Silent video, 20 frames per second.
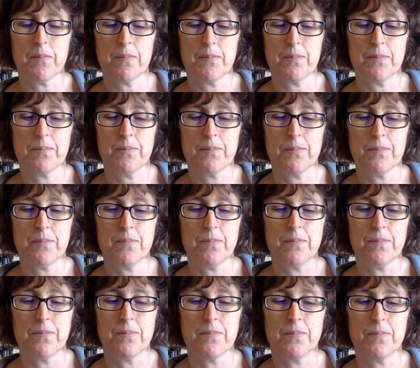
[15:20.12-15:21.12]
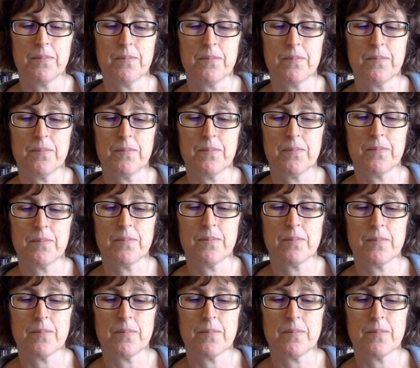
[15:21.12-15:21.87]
(no one is talking)